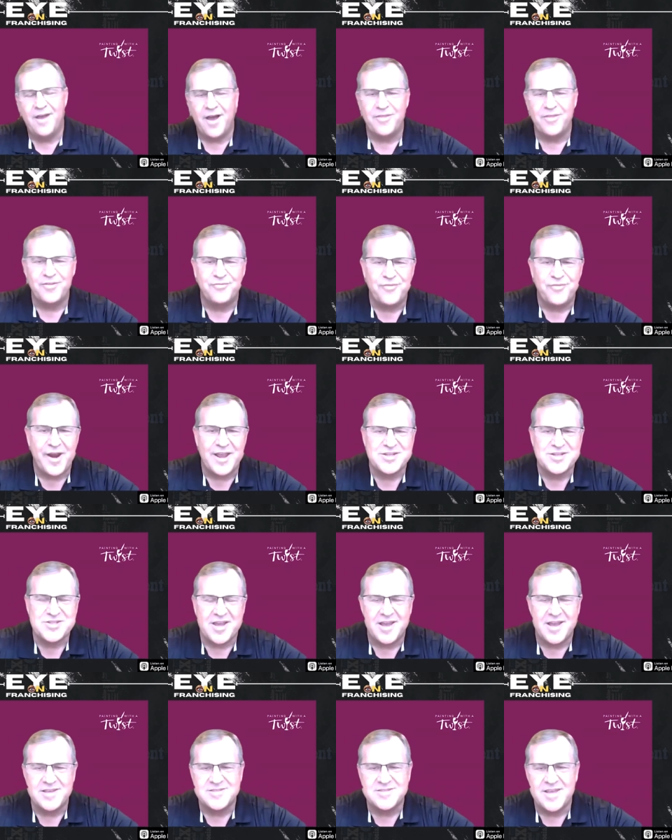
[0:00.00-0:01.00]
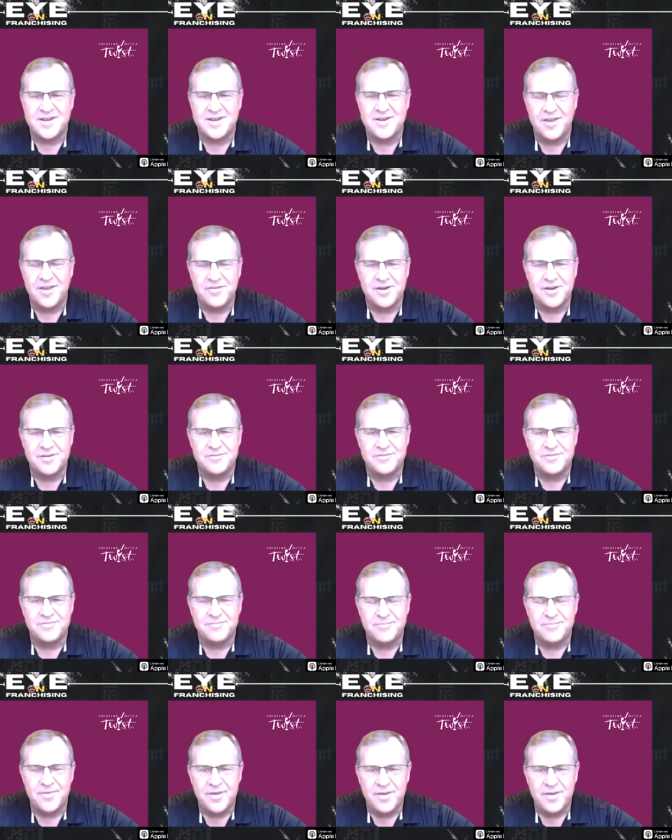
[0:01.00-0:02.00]
on the franchise end of it,
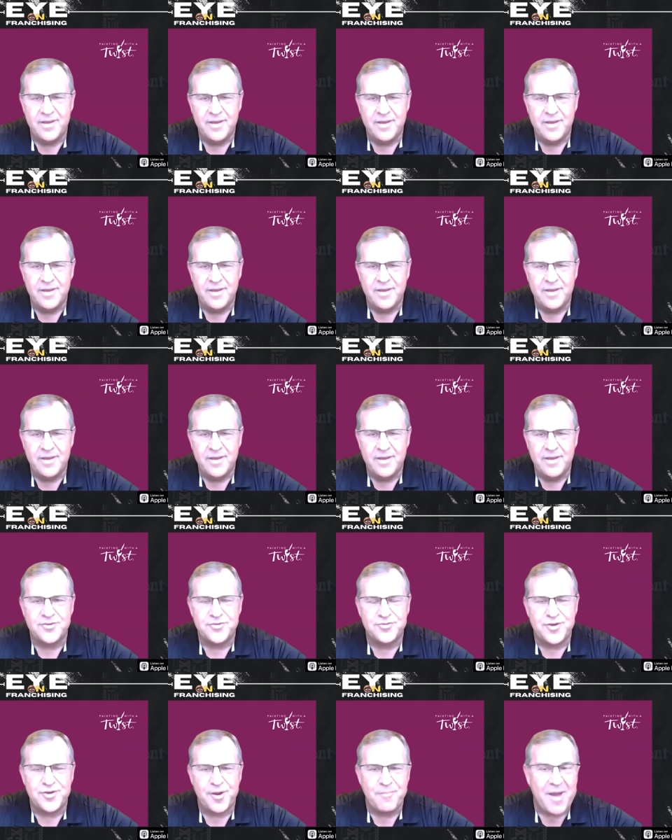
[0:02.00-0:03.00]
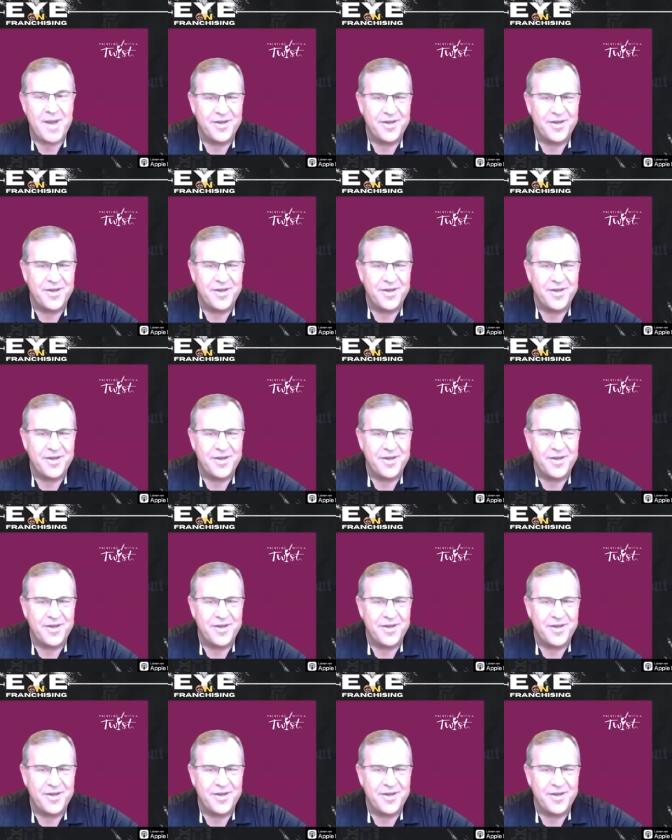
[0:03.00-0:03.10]
it's kind of interesting.